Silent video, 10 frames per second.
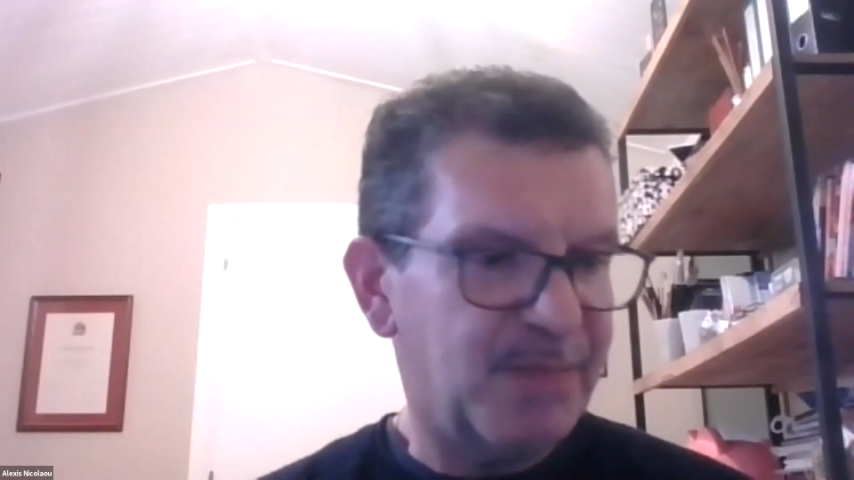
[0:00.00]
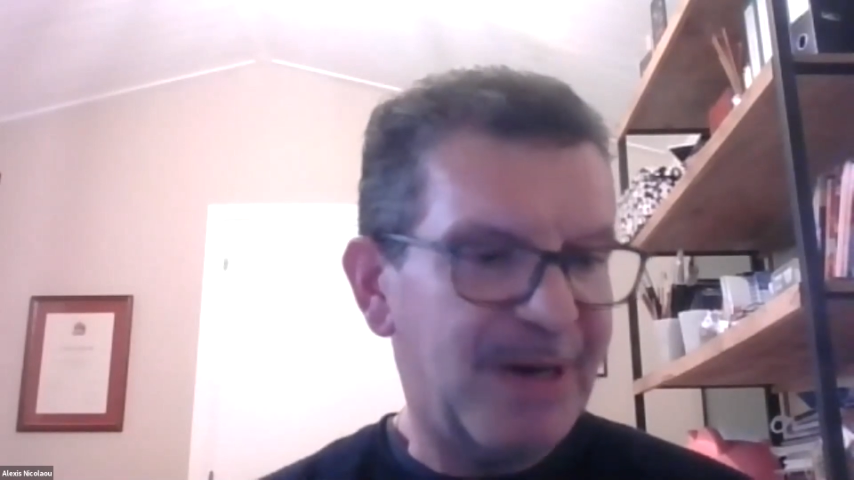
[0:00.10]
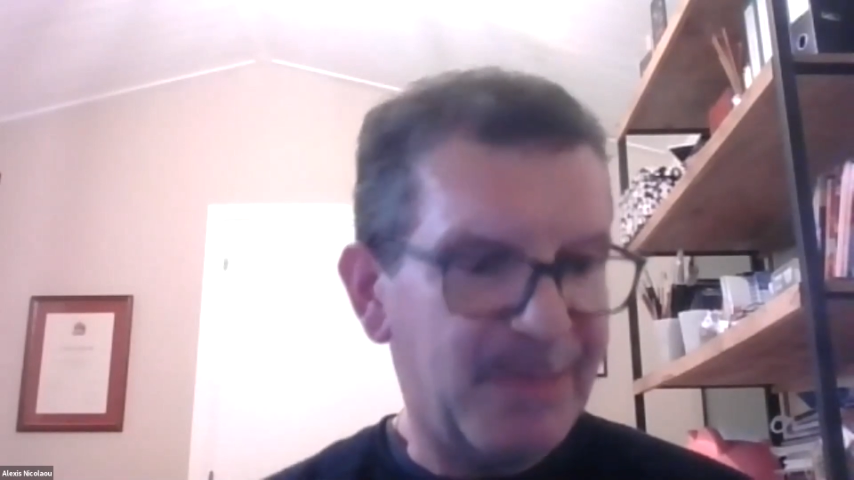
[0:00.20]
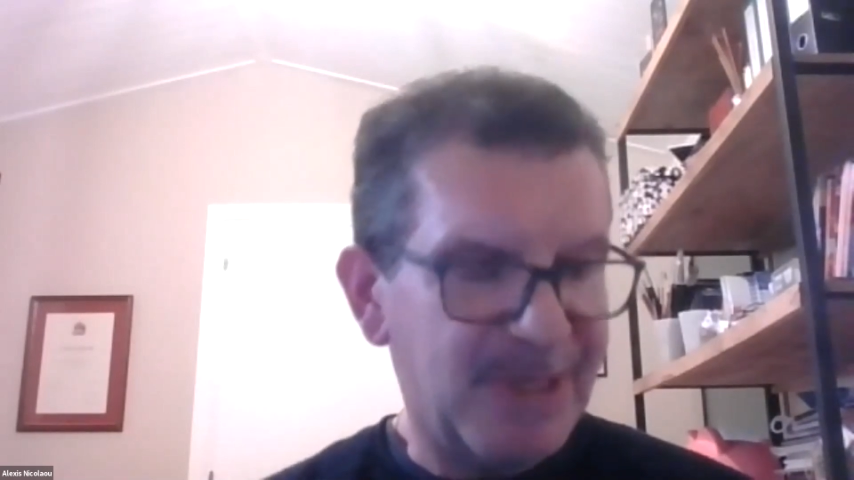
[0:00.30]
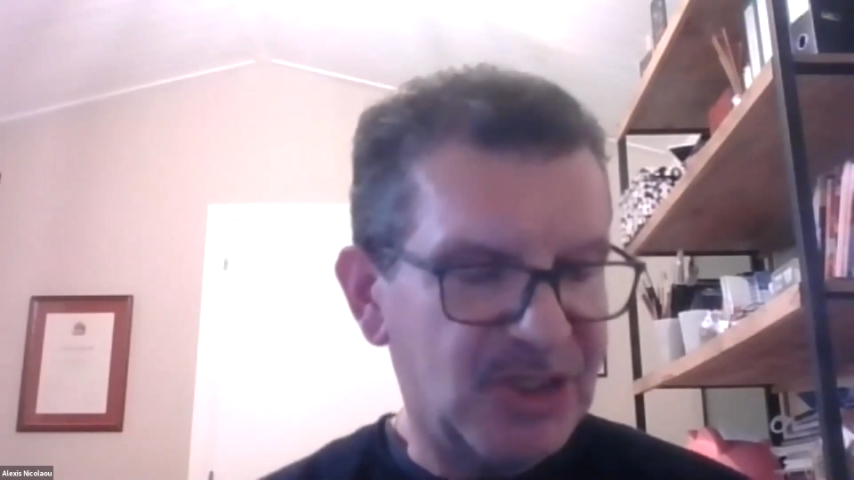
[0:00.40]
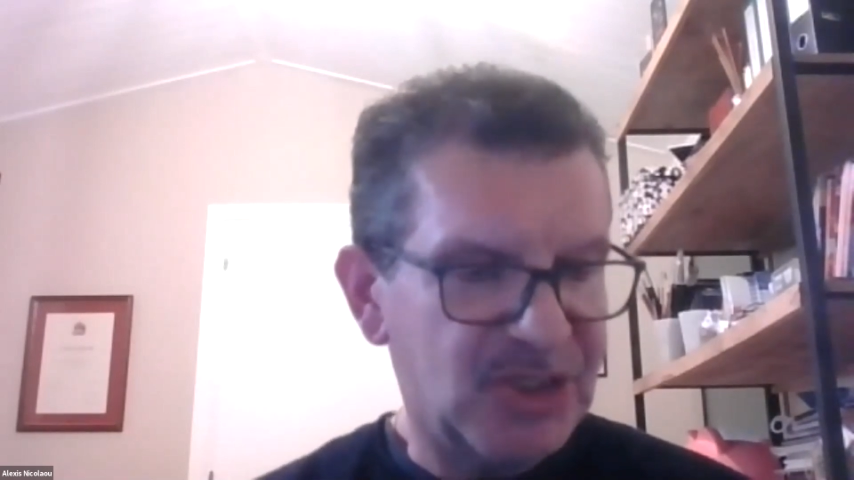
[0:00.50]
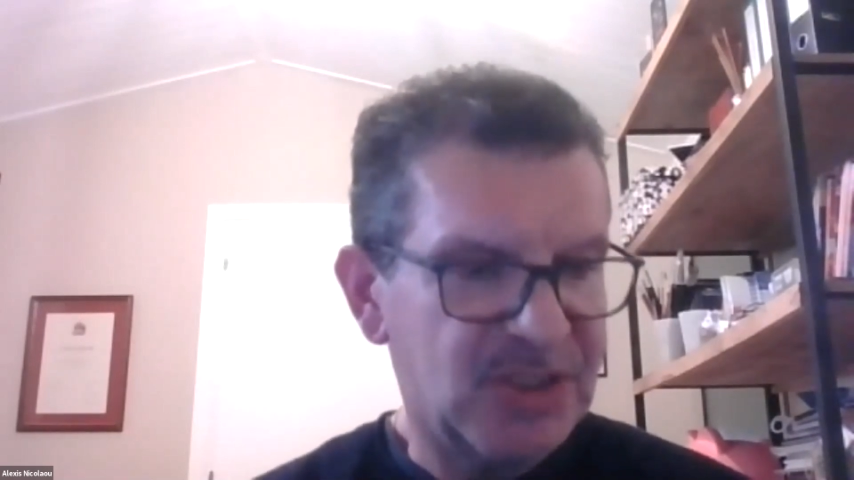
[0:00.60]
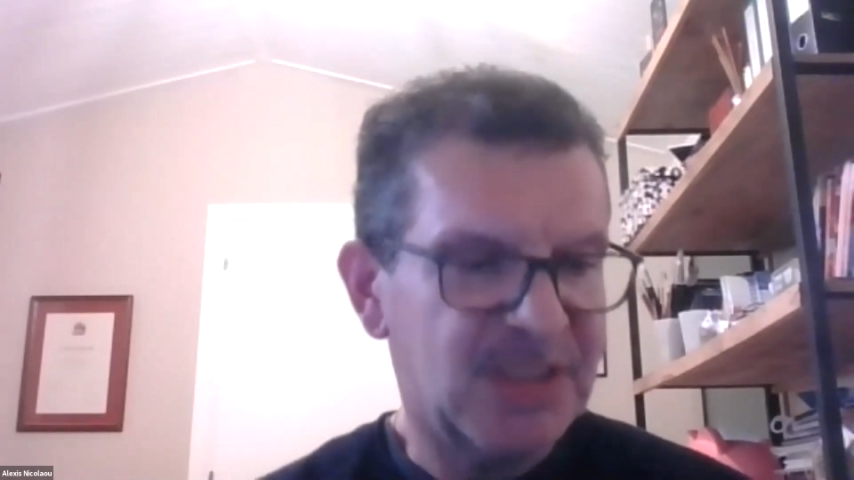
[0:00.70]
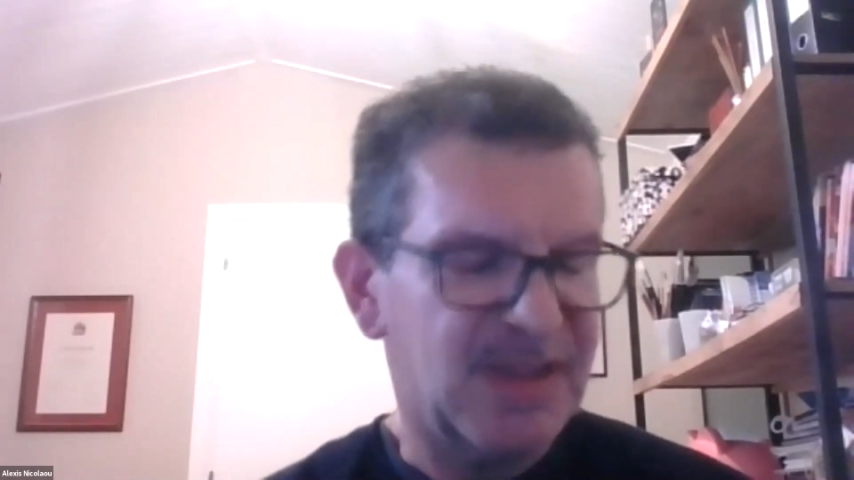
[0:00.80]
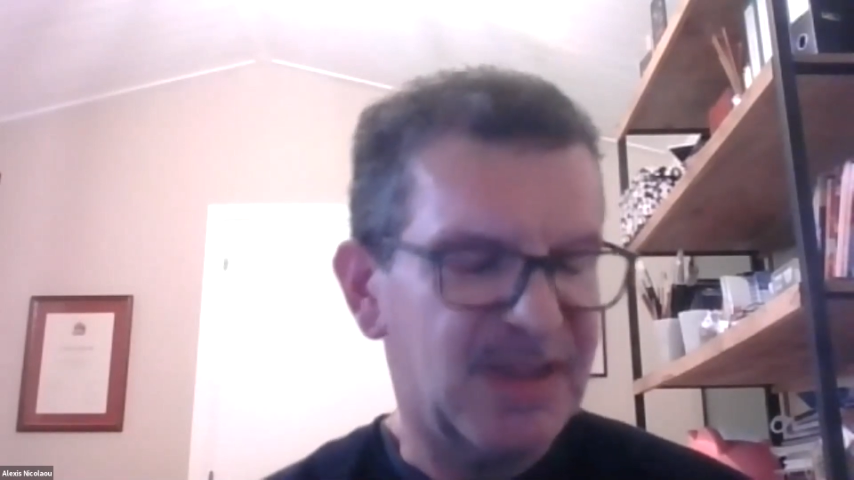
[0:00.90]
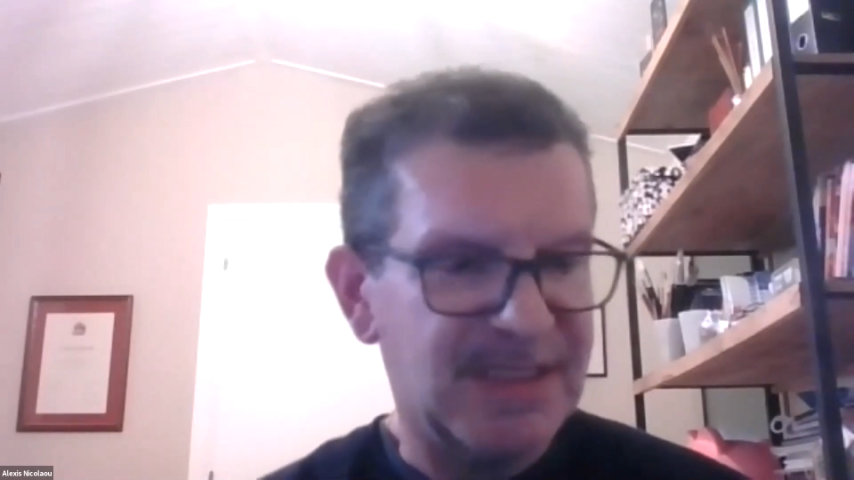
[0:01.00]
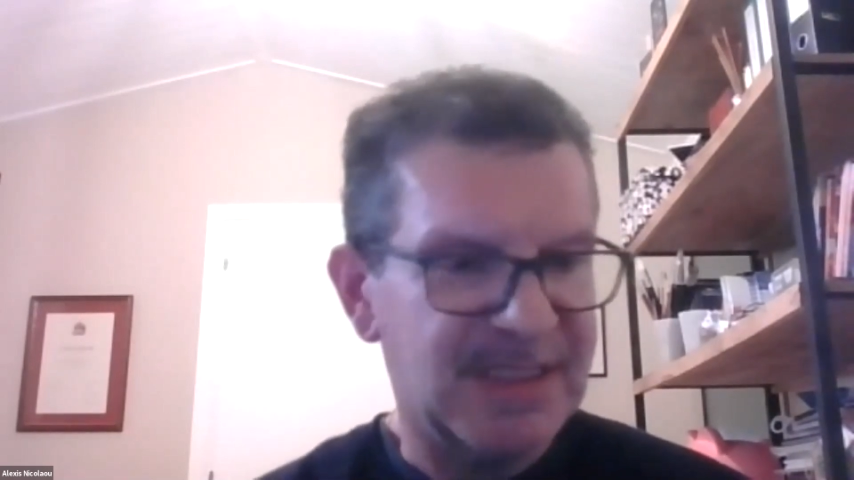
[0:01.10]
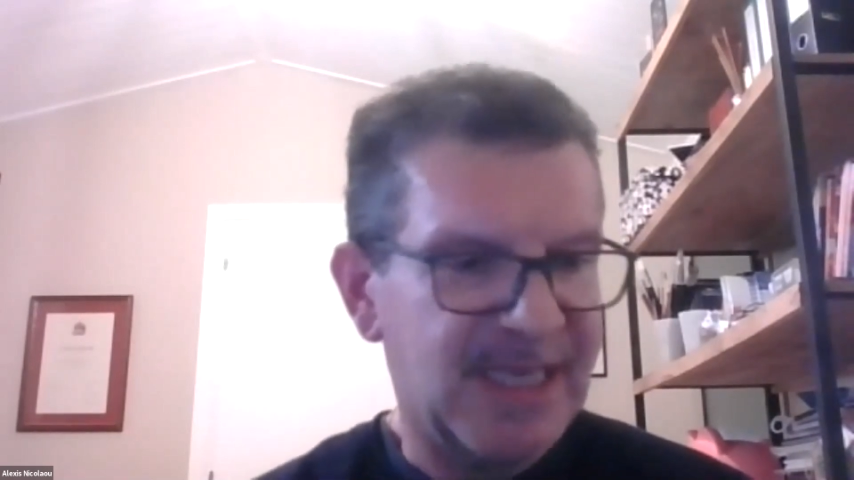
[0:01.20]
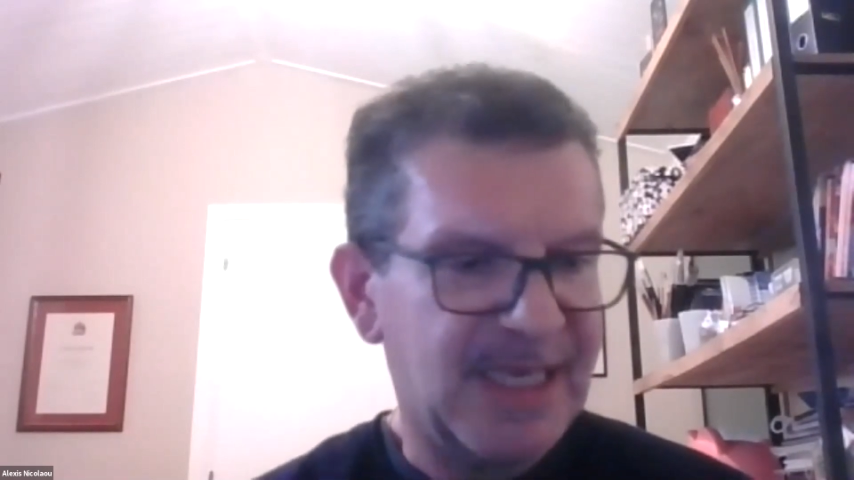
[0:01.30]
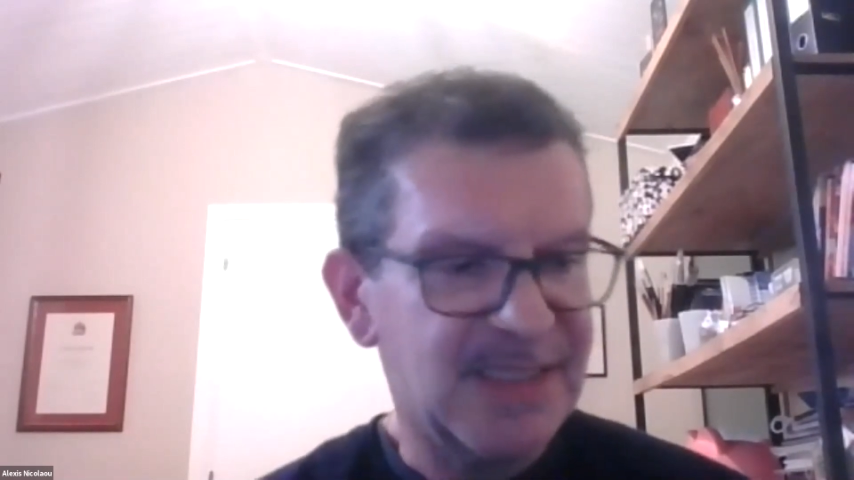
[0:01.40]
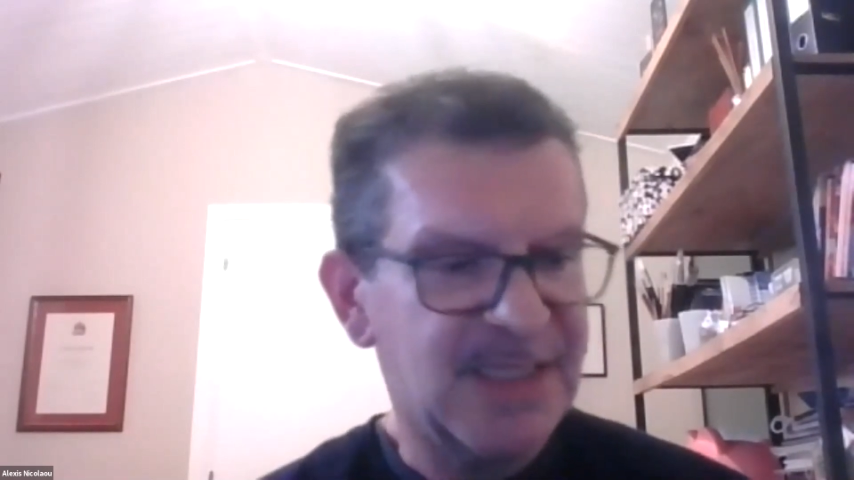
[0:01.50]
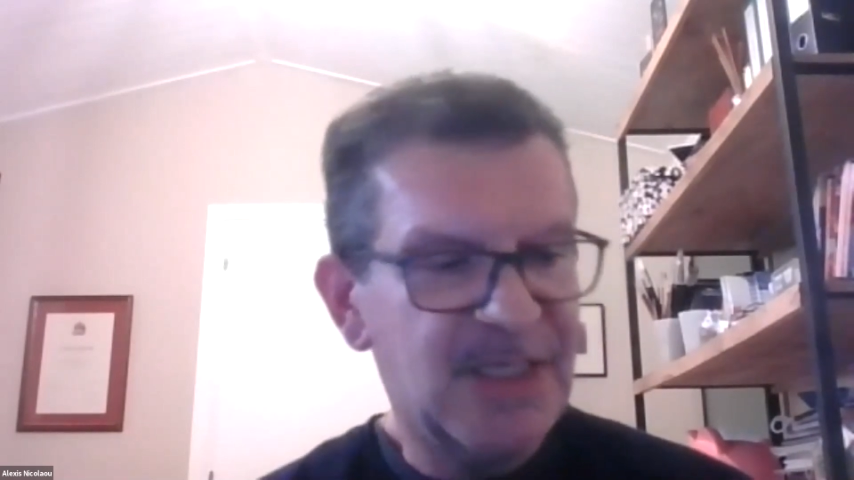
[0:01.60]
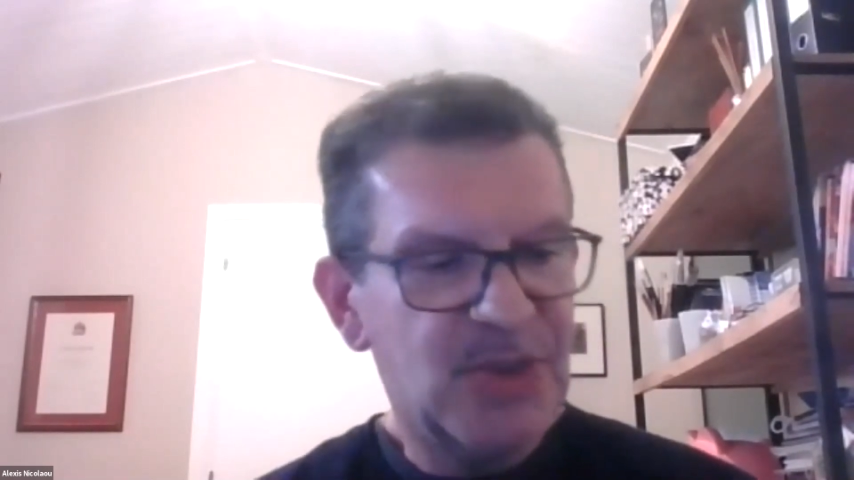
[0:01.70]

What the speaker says: publishers, in this case,